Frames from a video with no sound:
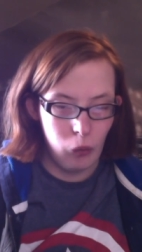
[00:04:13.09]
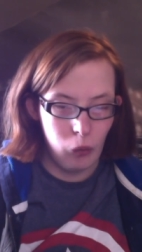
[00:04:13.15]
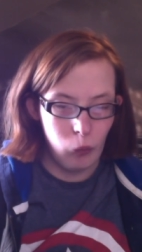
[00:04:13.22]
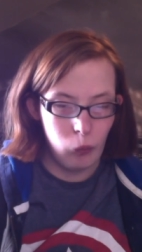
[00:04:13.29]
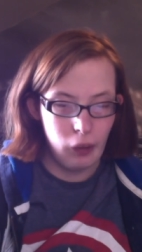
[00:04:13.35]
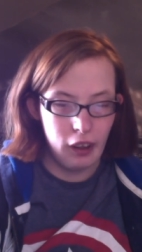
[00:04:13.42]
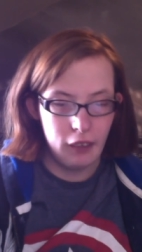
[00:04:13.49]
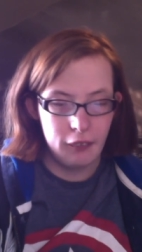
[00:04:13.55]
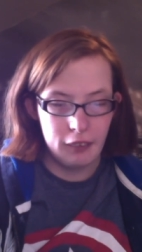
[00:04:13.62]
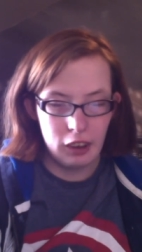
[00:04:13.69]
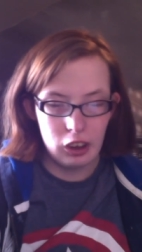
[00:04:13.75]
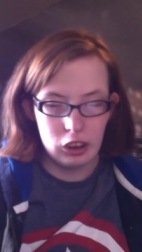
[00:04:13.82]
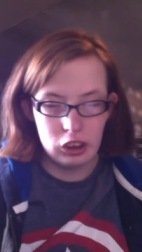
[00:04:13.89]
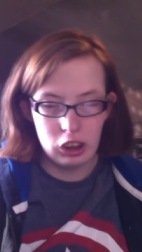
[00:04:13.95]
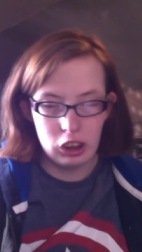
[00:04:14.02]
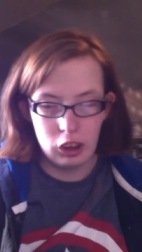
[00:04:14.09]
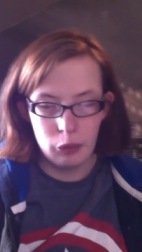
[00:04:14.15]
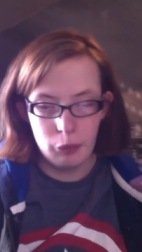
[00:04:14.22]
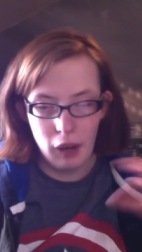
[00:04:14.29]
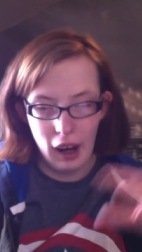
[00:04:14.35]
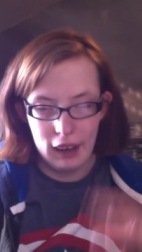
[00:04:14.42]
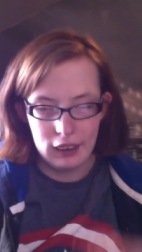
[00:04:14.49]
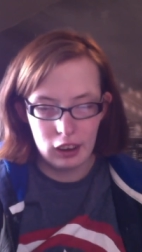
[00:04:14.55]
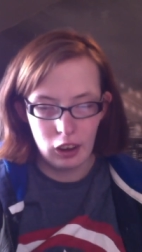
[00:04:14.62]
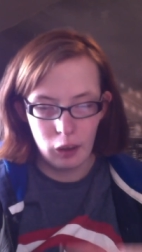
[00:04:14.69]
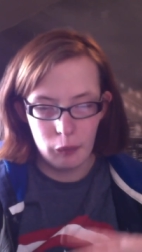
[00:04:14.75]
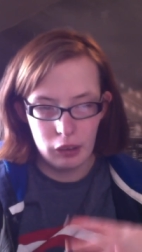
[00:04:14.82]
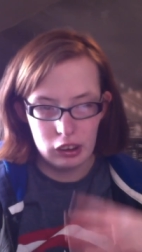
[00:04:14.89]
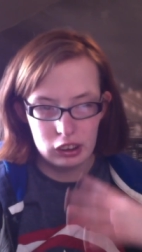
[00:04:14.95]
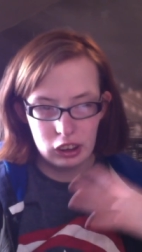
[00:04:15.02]
with YouTube hate
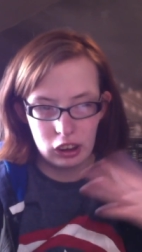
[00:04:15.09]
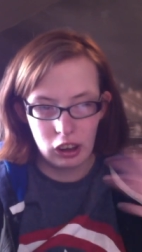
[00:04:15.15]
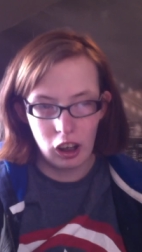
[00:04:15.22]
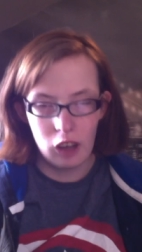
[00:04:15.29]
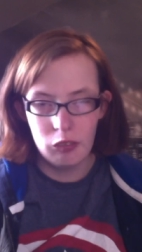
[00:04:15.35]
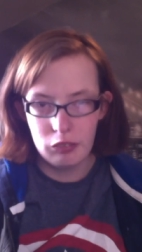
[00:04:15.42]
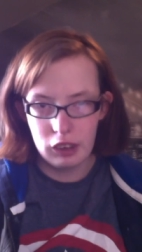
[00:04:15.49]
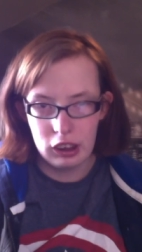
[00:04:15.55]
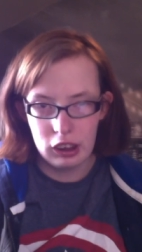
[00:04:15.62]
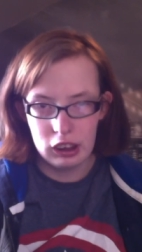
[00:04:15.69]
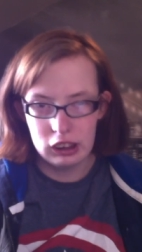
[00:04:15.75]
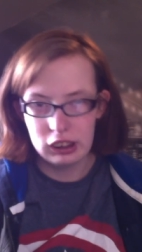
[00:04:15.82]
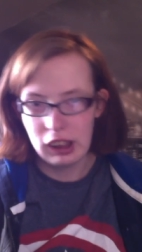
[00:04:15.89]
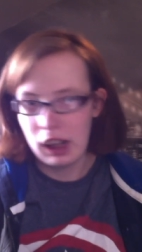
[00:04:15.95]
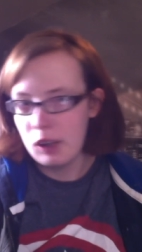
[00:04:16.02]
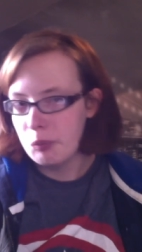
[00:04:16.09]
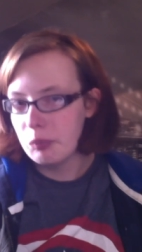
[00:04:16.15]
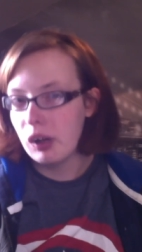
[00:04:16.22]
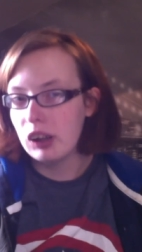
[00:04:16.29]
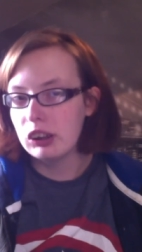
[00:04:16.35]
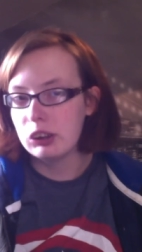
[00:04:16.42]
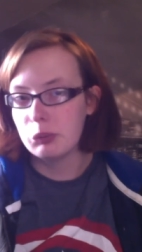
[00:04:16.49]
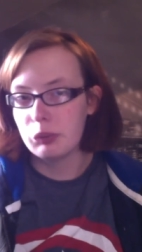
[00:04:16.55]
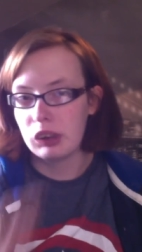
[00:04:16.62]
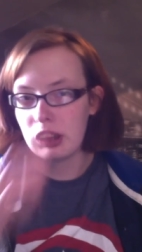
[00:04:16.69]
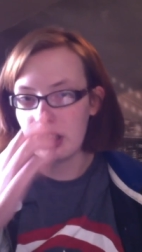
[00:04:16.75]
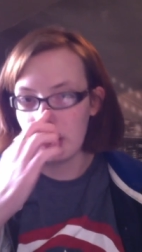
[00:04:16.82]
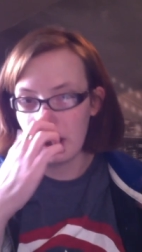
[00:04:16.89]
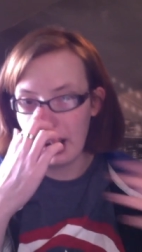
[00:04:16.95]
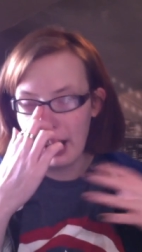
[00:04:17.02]
comments, I can't really say much
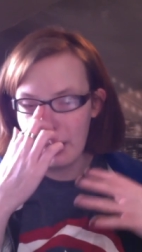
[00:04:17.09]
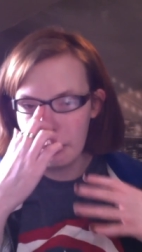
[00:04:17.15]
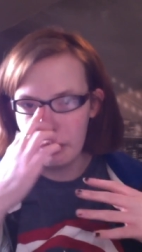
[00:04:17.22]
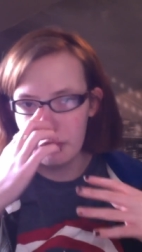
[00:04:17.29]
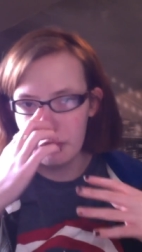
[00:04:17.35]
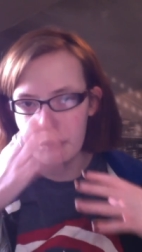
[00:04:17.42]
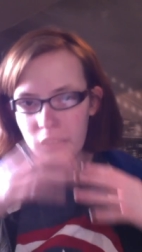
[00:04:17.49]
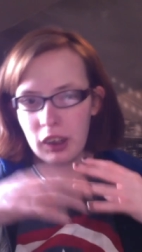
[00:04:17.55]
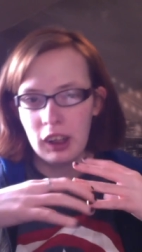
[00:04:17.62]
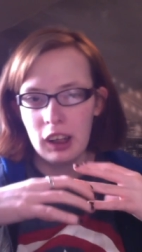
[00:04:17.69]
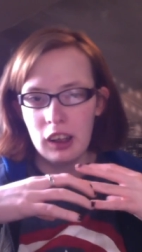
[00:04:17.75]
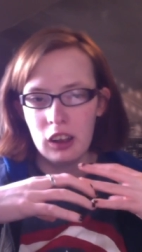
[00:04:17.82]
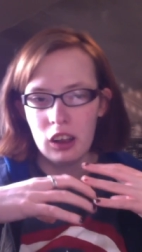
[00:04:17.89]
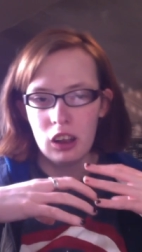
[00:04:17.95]
because I haven't really